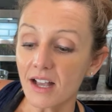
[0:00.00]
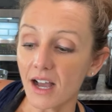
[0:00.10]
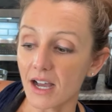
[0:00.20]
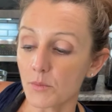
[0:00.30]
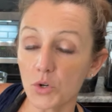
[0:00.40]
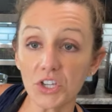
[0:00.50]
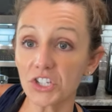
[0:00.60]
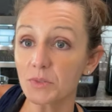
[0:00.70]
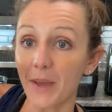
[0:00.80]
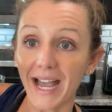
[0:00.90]
Um, or you can
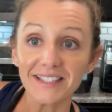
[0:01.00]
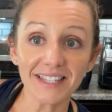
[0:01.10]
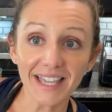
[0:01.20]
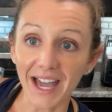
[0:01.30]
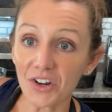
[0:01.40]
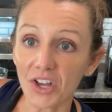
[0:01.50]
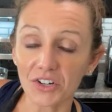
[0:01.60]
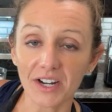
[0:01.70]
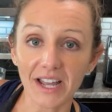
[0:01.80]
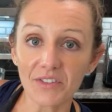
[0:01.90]
just pass the catalog
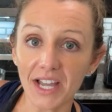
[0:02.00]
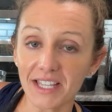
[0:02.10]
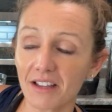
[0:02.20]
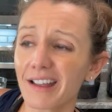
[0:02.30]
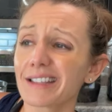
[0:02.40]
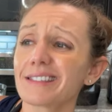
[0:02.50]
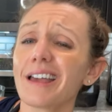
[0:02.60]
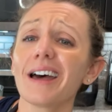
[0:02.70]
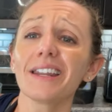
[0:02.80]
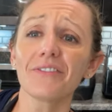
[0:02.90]
around. I've got a
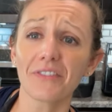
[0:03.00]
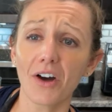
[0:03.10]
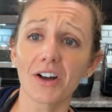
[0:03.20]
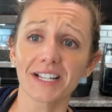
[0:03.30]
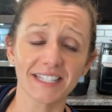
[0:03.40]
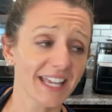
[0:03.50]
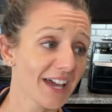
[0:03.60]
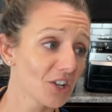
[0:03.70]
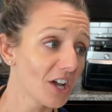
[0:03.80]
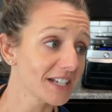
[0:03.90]
ton of August
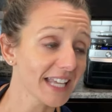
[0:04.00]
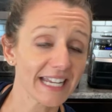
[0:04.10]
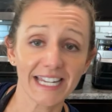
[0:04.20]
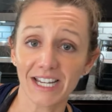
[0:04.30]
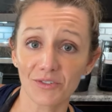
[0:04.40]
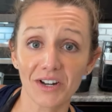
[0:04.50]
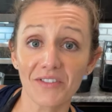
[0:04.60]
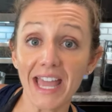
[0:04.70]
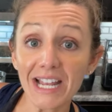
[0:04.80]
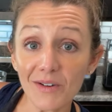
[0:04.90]
catalogs I need to get rid of
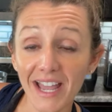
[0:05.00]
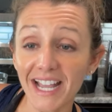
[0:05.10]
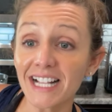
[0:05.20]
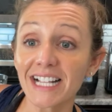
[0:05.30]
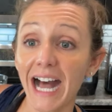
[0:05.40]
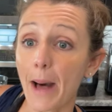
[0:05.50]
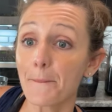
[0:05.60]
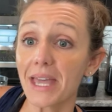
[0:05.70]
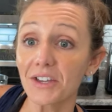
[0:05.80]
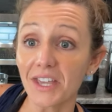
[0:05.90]
anyway. I'll
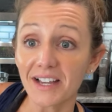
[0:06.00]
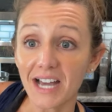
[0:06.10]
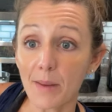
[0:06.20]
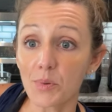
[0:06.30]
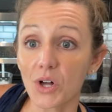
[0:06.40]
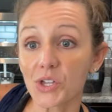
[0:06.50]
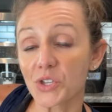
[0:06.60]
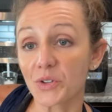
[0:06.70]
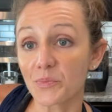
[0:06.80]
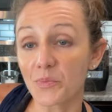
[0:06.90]
mail you a couple. You
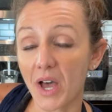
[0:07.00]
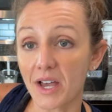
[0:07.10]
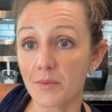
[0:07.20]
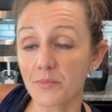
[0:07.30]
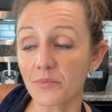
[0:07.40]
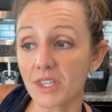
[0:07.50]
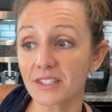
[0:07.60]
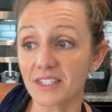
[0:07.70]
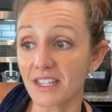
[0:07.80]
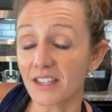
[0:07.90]
can um,
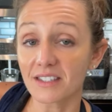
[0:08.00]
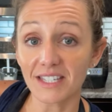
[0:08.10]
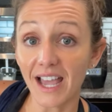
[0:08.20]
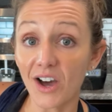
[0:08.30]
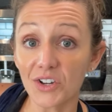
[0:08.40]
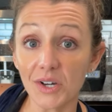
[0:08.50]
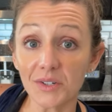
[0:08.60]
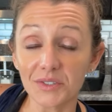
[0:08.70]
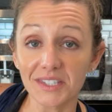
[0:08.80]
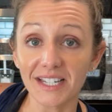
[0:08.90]
see see how it
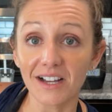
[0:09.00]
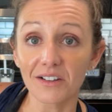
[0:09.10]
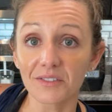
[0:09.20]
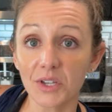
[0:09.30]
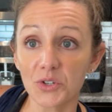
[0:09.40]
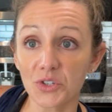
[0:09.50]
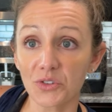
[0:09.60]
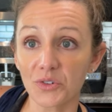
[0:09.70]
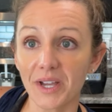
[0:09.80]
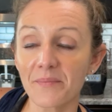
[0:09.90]
goes, and I'll coach you
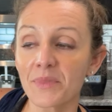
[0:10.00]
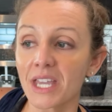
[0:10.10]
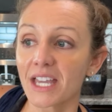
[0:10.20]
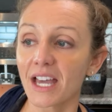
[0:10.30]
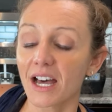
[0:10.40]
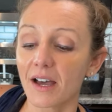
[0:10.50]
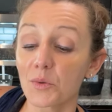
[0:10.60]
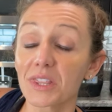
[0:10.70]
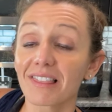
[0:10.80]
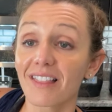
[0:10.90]
through it. Uh, I
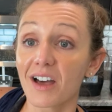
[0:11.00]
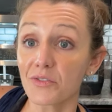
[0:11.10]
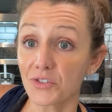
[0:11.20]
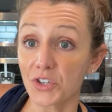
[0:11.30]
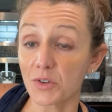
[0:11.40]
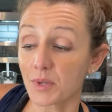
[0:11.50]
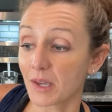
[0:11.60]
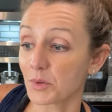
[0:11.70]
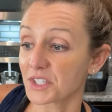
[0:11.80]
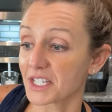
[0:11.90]
would love for you to be
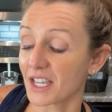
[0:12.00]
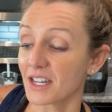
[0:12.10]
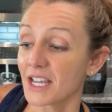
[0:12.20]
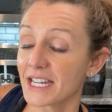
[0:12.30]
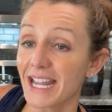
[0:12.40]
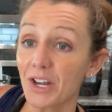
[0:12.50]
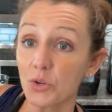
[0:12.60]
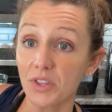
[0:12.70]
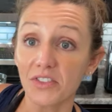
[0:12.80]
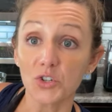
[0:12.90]
able to get not
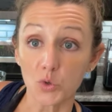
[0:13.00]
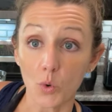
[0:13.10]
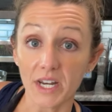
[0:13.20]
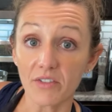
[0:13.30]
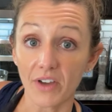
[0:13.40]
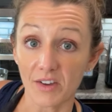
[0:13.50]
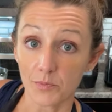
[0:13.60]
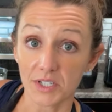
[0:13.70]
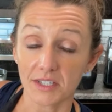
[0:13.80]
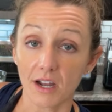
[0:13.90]
only the
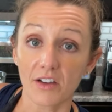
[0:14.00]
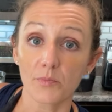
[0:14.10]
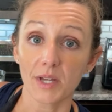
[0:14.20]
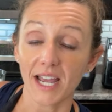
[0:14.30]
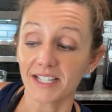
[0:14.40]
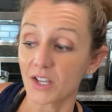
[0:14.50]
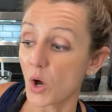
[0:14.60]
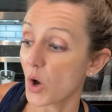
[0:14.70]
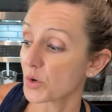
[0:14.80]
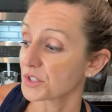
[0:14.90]
25% off, but as a
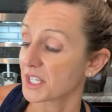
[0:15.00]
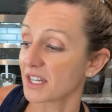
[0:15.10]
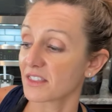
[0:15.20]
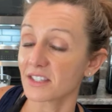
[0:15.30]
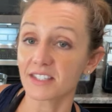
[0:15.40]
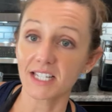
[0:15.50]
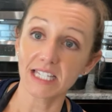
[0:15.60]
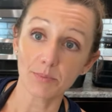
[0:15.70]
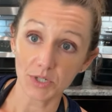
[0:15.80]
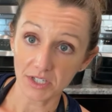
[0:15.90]
host, getting the
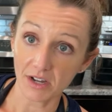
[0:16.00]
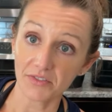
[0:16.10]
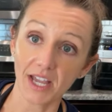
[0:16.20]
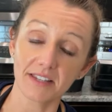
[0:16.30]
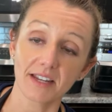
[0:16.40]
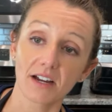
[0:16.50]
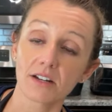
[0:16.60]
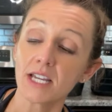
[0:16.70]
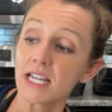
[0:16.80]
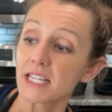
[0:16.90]
60% off cast iron,
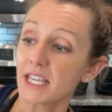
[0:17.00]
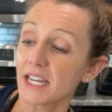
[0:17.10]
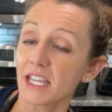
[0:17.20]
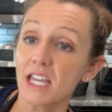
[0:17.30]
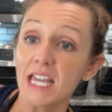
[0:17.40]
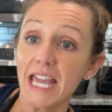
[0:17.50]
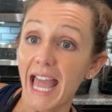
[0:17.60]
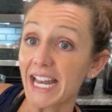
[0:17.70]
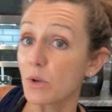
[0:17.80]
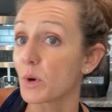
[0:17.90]
getting
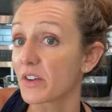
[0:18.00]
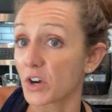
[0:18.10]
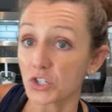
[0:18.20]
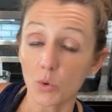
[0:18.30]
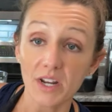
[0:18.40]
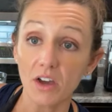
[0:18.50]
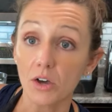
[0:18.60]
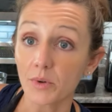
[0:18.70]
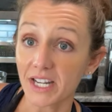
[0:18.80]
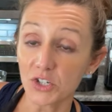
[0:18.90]
any one of our 20
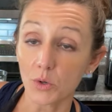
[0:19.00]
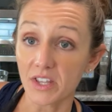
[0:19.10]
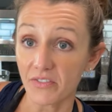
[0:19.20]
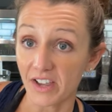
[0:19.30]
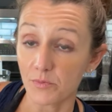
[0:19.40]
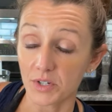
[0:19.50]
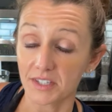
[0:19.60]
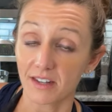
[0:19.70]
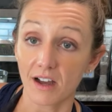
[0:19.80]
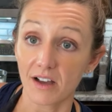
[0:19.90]
already
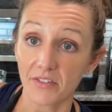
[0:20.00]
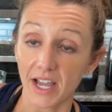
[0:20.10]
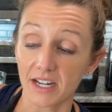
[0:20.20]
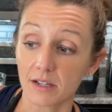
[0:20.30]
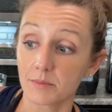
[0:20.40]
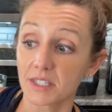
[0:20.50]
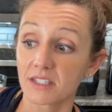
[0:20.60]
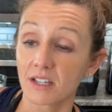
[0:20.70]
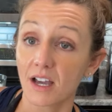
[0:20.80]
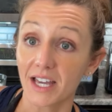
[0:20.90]
25% off items,
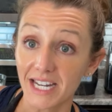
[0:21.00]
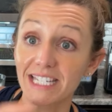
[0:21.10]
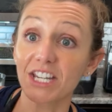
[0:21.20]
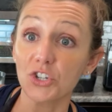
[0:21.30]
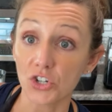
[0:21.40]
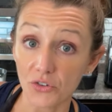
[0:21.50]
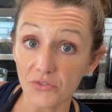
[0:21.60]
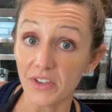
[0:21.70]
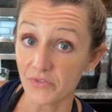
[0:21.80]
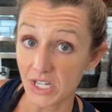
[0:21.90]
an additional
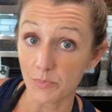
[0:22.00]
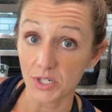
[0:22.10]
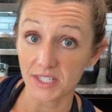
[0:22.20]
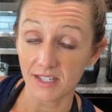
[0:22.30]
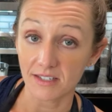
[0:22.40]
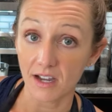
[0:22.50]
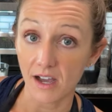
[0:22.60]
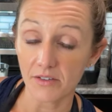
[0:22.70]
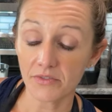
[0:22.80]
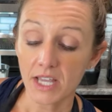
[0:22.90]
50%
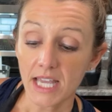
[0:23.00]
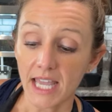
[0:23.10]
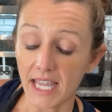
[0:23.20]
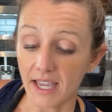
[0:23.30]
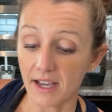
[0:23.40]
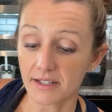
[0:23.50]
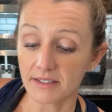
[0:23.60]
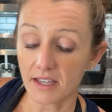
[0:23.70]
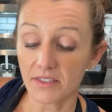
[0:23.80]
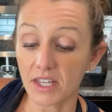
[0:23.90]
off, and
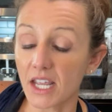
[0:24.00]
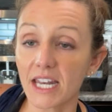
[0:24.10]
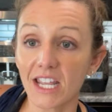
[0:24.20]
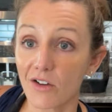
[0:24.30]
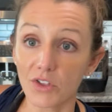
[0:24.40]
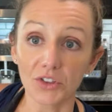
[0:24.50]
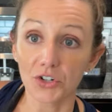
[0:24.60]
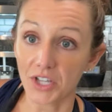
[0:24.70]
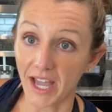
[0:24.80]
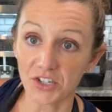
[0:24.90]
and then any of the little
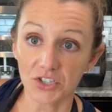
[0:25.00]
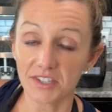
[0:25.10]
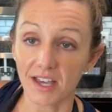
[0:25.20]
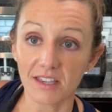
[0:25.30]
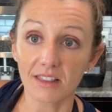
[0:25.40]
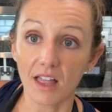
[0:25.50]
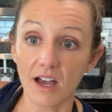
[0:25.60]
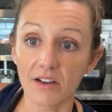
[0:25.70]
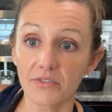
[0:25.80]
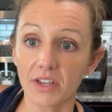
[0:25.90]
gadgets that you
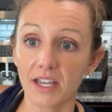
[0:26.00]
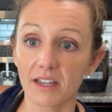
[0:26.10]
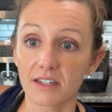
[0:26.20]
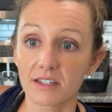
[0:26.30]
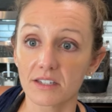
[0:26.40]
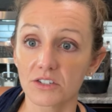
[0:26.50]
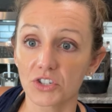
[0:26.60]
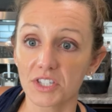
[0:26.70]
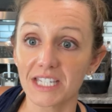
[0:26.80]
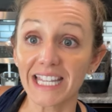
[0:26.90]
love and
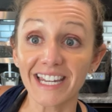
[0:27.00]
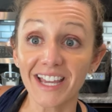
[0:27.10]
just need